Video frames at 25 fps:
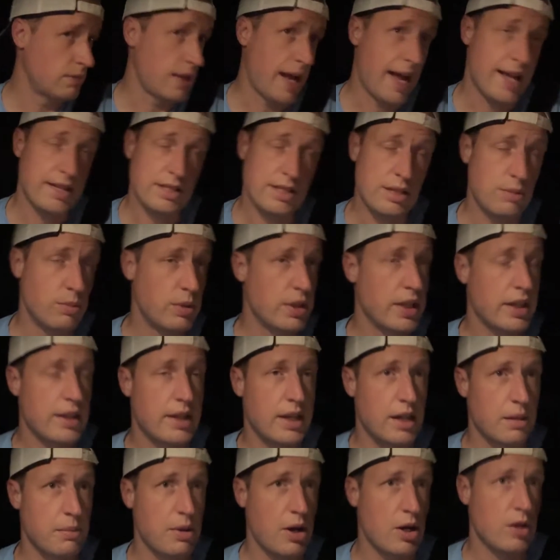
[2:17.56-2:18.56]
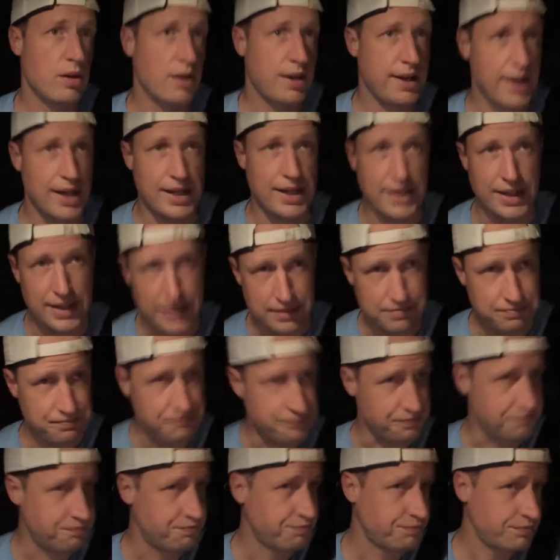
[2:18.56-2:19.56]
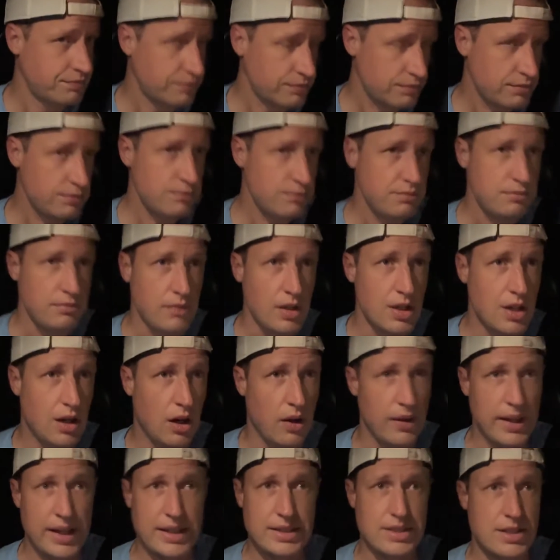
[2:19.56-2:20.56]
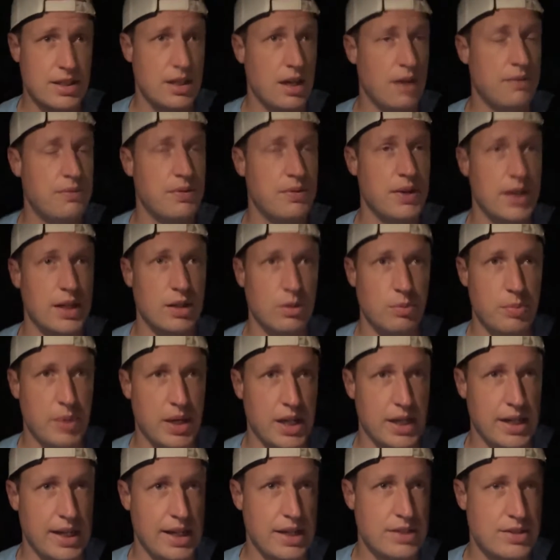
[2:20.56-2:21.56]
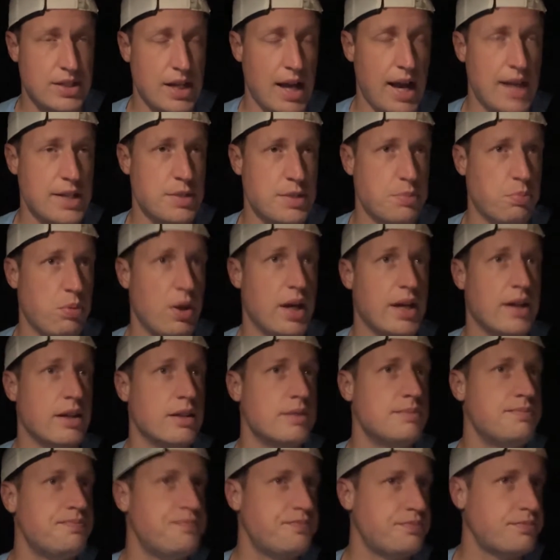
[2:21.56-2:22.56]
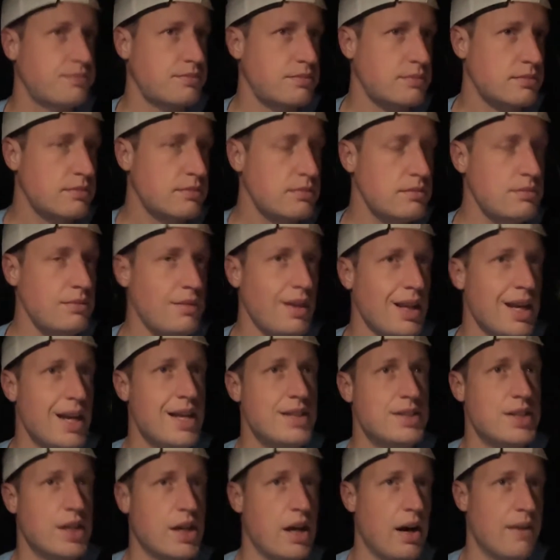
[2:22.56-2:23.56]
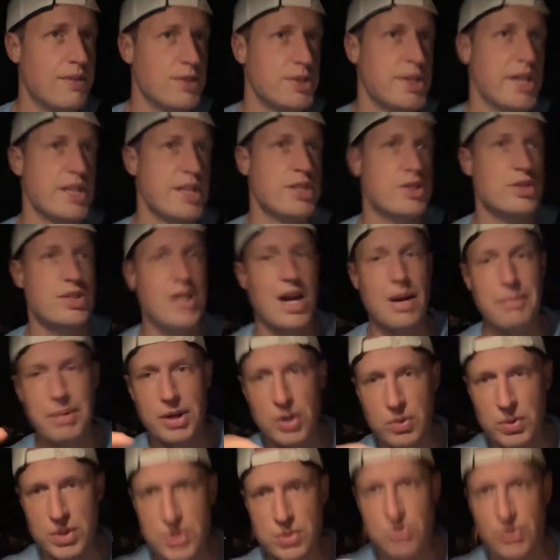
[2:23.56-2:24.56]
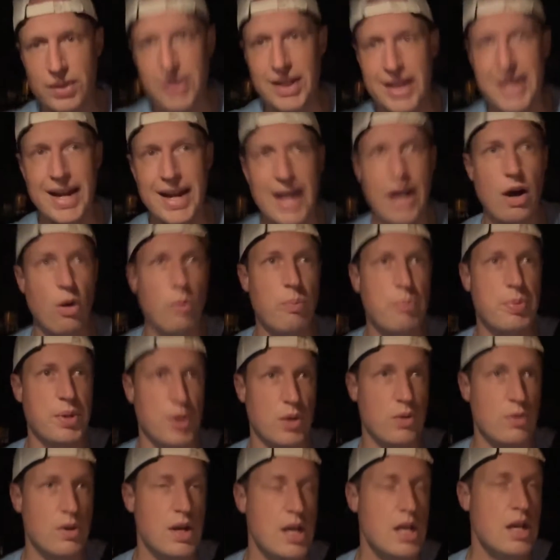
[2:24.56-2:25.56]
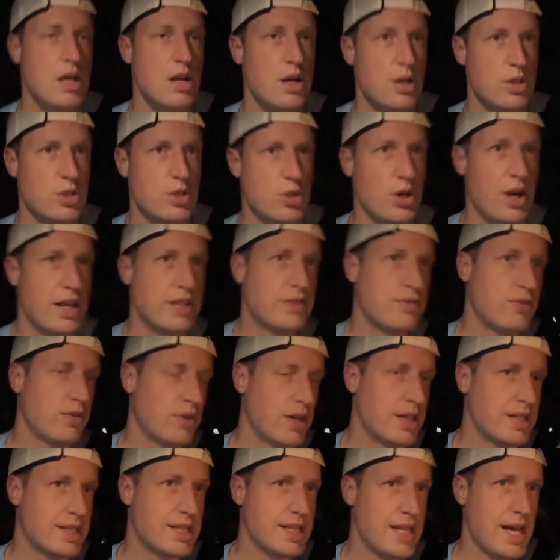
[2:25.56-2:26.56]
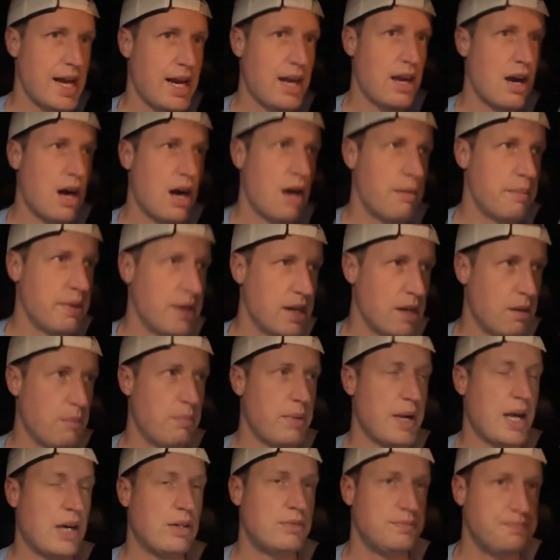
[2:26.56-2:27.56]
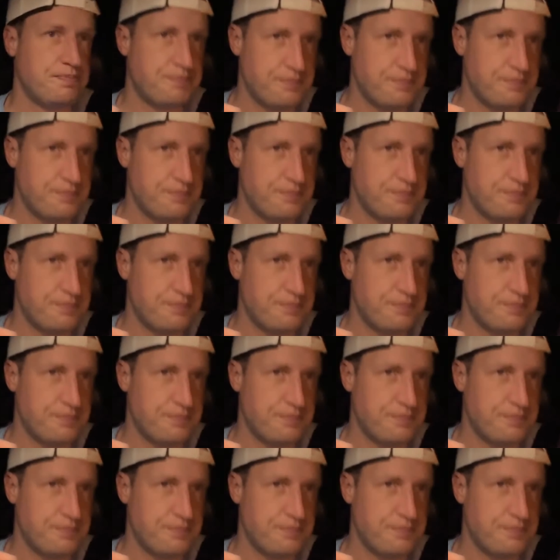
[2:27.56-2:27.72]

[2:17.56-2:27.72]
Ask them what they think about Hurricane Ian, all that stuff. It'll be an easy icebreaker, easy conversation topic, which will then help you transfer into that comment about